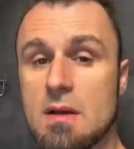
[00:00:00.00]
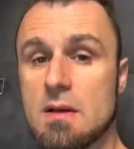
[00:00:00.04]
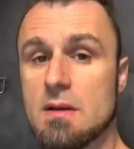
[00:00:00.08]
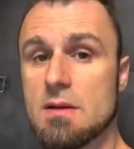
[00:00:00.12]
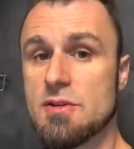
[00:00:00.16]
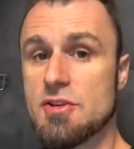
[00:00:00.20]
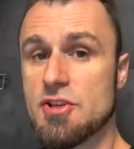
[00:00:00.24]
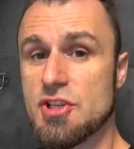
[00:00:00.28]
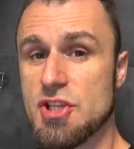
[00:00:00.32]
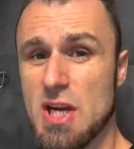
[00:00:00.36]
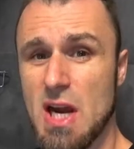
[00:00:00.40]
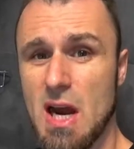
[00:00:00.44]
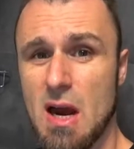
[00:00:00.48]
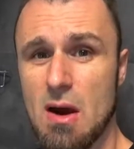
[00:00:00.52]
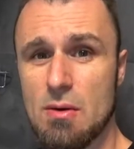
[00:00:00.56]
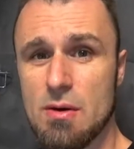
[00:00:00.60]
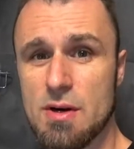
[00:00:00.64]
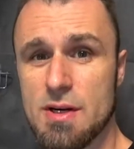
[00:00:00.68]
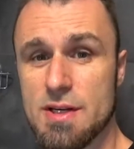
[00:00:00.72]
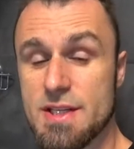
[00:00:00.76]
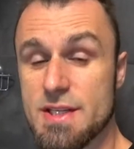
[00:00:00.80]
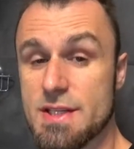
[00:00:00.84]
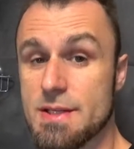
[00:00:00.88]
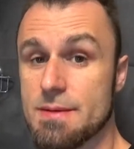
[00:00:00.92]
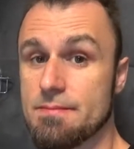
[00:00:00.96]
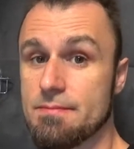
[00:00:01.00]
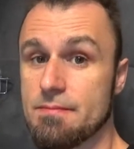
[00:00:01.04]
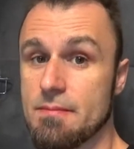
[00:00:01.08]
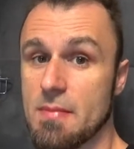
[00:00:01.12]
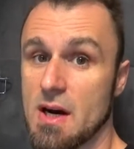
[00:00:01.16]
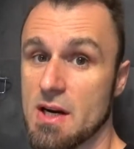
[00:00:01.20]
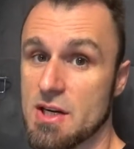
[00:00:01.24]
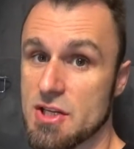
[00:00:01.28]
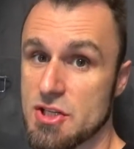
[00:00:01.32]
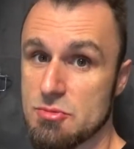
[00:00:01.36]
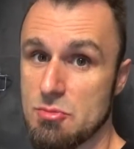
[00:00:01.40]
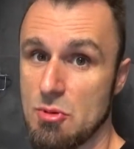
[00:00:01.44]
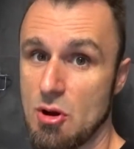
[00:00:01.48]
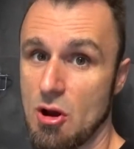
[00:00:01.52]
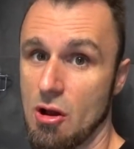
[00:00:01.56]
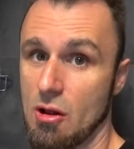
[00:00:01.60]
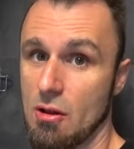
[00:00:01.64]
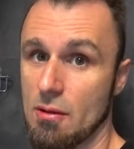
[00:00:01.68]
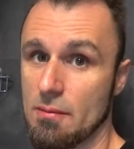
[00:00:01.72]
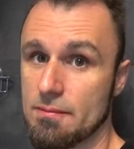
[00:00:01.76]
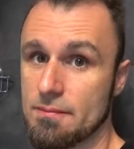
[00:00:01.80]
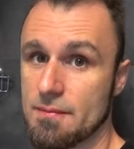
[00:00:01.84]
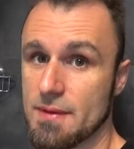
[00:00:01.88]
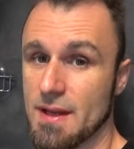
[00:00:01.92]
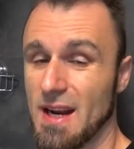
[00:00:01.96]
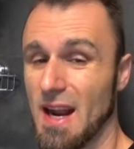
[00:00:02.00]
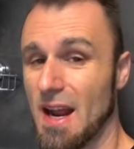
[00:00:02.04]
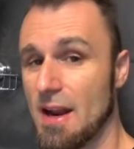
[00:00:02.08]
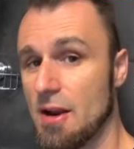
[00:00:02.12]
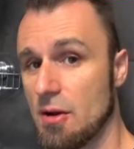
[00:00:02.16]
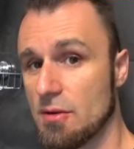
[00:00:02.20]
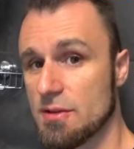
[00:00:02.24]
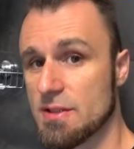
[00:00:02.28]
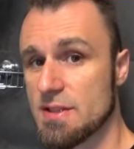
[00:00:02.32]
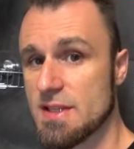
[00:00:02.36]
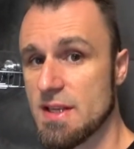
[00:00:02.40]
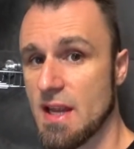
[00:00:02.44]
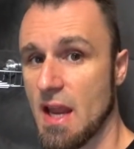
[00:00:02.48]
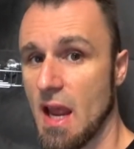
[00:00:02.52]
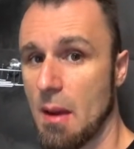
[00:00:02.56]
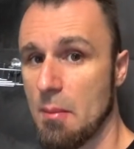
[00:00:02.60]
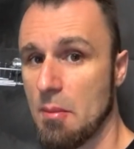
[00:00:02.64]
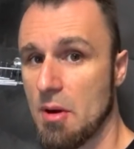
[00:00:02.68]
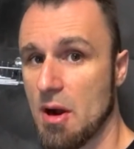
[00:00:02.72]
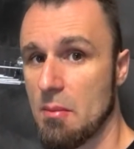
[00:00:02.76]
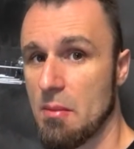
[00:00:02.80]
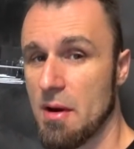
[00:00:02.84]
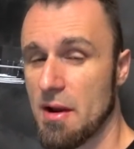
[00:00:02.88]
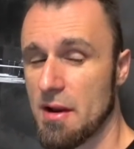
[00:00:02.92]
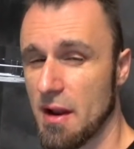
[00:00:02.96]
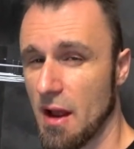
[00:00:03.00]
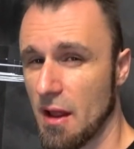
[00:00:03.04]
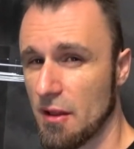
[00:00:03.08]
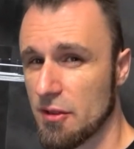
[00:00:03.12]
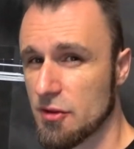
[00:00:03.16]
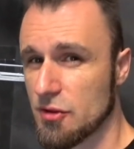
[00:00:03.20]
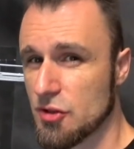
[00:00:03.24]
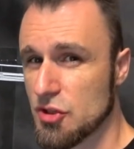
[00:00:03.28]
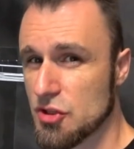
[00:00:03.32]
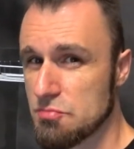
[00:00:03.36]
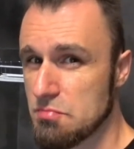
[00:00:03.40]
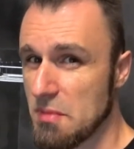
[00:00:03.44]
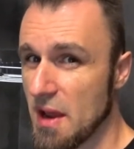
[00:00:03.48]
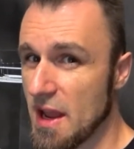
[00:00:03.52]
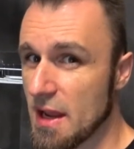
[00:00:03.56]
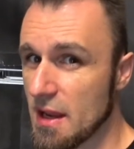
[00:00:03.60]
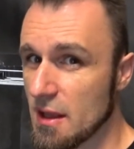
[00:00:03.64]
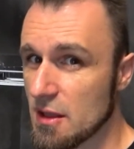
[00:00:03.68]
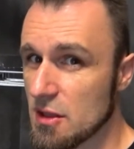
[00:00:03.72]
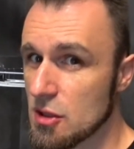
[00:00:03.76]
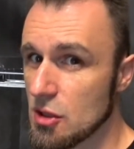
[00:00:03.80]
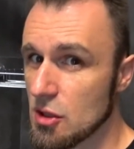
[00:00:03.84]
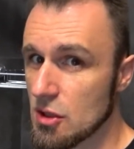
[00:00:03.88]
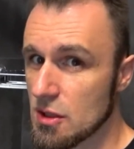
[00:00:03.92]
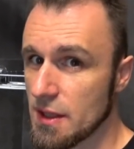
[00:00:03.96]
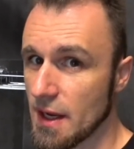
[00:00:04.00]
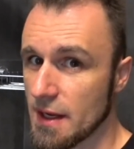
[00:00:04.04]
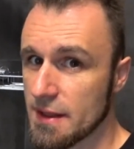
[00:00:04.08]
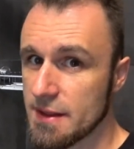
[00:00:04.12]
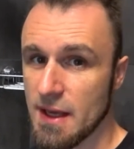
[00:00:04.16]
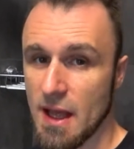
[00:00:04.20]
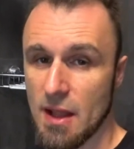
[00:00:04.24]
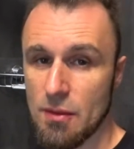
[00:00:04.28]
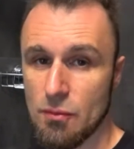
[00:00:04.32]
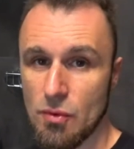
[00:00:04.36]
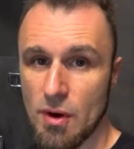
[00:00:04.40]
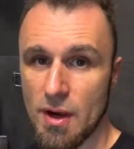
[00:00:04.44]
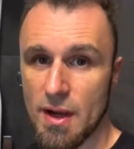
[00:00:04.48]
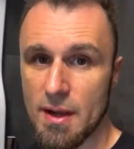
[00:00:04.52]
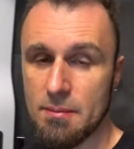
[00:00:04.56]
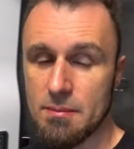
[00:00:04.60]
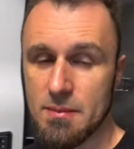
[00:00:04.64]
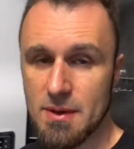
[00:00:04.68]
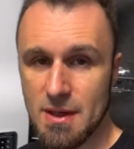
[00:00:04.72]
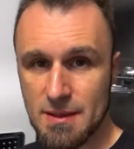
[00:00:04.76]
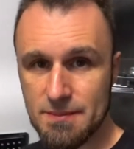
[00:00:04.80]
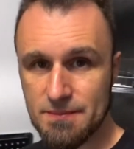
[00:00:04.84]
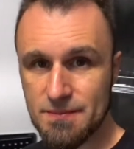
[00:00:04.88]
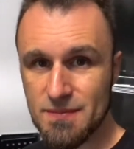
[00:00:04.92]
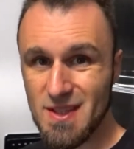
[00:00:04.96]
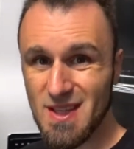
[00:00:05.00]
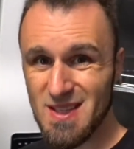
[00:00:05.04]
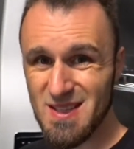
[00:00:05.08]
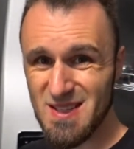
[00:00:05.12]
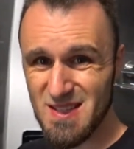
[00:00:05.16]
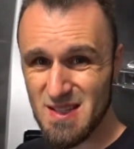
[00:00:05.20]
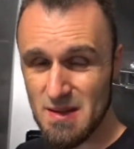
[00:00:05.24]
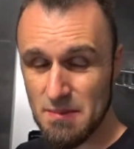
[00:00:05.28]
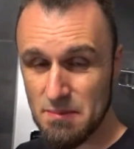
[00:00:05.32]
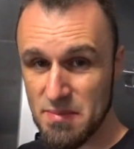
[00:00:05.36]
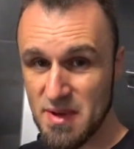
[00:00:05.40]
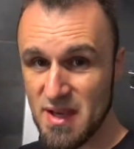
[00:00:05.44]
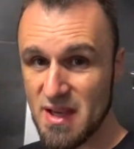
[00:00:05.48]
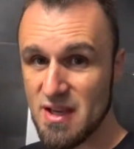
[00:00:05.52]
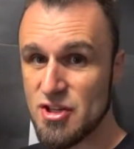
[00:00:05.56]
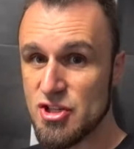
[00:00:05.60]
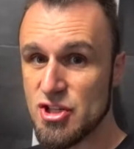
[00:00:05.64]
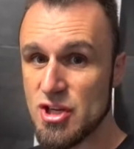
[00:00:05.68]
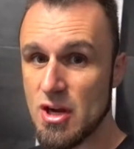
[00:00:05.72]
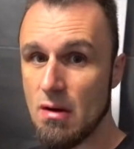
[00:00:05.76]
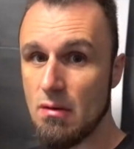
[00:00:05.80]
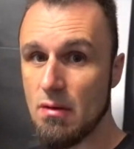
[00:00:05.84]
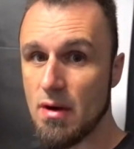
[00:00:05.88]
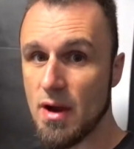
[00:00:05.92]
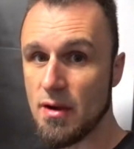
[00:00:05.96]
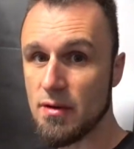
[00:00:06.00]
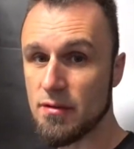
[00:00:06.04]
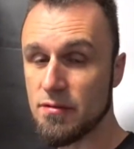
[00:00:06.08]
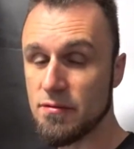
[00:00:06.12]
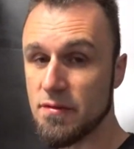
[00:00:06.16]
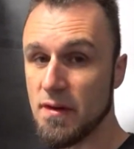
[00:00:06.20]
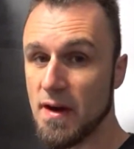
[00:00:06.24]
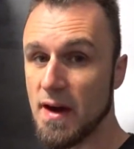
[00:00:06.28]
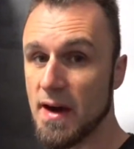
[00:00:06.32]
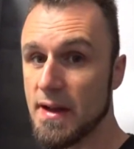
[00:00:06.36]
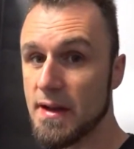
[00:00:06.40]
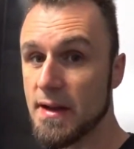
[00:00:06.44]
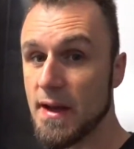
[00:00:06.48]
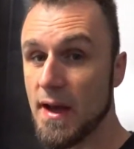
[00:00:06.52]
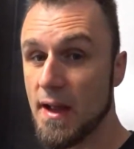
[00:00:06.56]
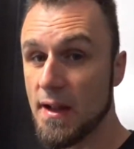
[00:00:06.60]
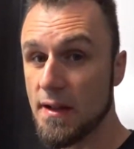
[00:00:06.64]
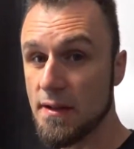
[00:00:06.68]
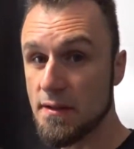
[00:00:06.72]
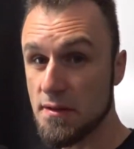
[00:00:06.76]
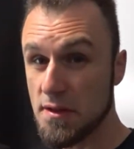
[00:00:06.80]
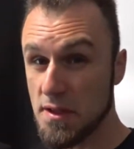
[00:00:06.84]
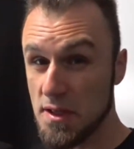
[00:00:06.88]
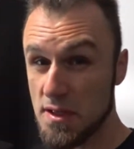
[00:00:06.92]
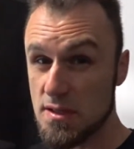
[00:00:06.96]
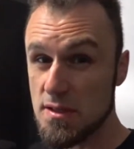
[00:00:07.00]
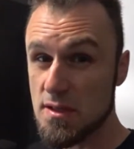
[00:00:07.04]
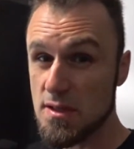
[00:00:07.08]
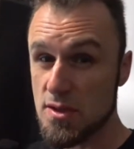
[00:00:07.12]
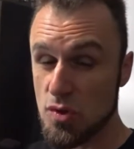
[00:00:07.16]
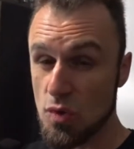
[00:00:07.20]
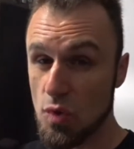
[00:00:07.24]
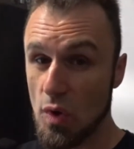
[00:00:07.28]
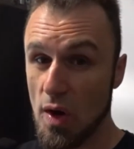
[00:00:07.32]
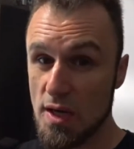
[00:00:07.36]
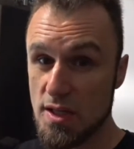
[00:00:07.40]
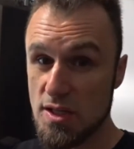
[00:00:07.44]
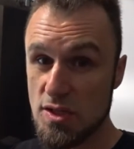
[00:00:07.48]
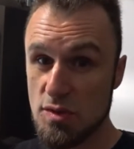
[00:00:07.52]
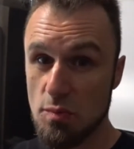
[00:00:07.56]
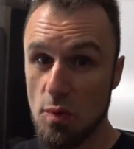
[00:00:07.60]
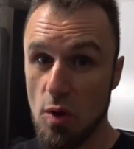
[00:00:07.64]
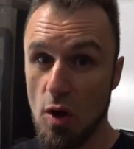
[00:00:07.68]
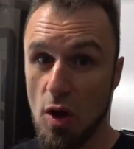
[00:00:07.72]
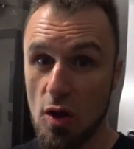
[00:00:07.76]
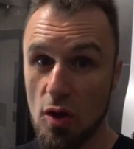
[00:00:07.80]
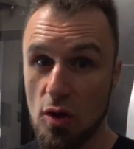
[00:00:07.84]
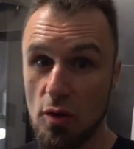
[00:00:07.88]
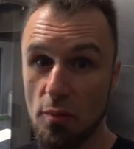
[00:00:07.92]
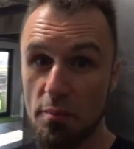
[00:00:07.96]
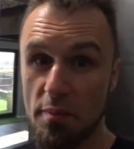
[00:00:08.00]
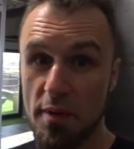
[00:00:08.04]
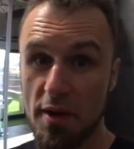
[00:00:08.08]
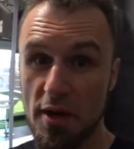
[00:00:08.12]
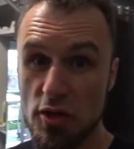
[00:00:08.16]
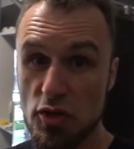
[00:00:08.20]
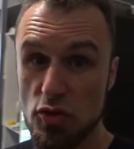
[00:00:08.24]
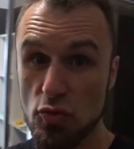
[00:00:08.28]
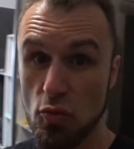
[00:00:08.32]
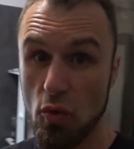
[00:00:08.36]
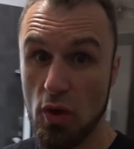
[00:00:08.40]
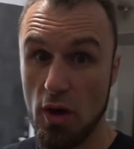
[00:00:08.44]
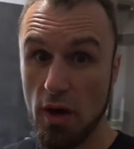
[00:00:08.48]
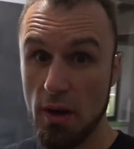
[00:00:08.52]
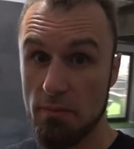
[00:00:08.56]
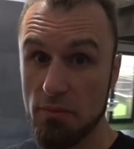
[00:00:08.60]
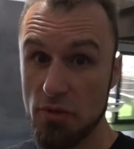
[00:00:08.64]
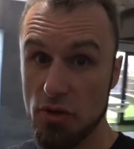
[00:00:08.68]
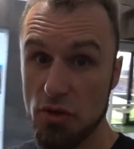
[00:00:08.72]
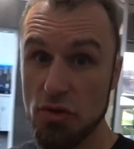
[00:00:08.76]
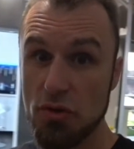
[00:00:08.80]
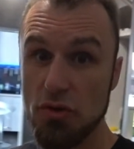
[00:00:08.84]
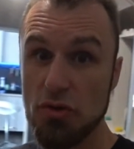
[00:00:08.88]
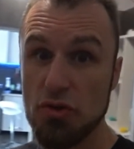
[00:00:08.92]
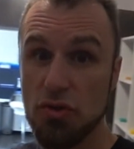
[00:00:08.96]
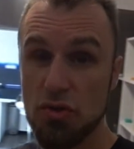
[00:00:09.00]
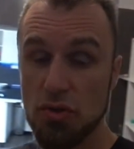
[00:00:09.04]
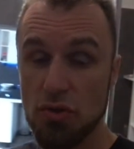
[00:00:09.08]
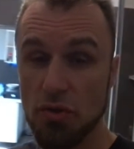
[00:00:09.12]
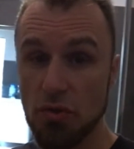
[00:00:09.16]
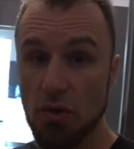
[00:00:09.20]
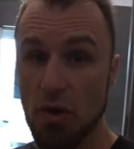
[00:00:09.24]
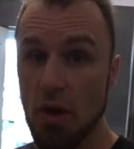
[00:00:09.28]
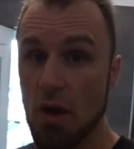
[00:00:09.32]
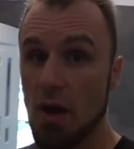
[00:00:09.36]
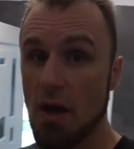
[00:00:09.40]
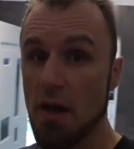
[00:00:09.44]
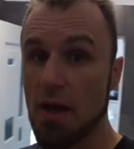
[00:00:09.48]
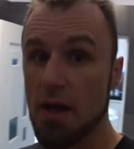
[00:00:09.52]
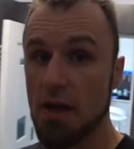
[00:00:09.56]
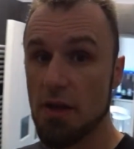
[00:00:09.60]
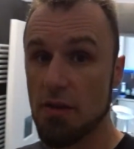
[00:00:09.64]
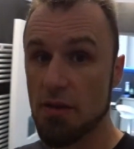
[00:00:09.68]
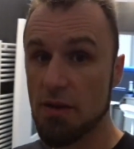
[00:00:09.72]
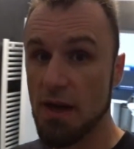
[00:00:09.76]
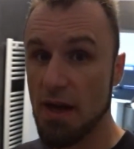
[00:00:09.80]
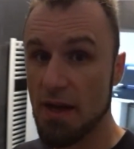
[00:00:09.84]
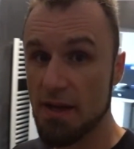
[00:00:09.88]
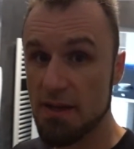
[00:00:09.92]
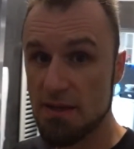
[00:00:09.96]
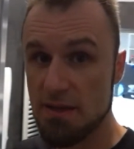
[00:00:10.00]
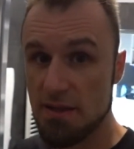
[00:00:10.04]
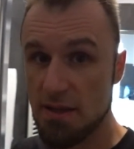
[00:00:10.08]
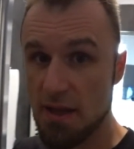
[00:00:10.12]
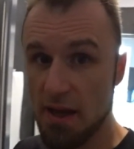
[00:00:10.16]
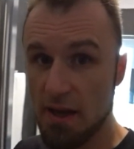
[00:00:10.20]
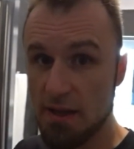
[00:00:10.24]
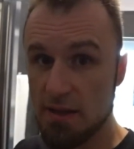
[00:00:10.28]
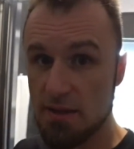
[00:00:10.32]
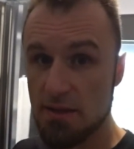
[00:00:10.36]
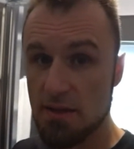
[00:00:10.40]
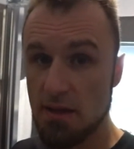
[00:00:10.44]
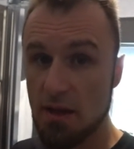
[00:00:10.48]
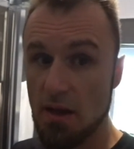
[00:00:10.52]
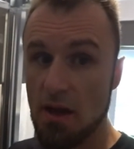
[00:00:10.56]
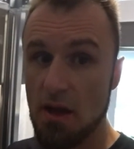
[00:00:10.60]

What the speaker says: Showers are small, and I know this camera might not make it look like that way, but this is the biggest shower I could find, and this is quite small compared to what I'm used to in the United States.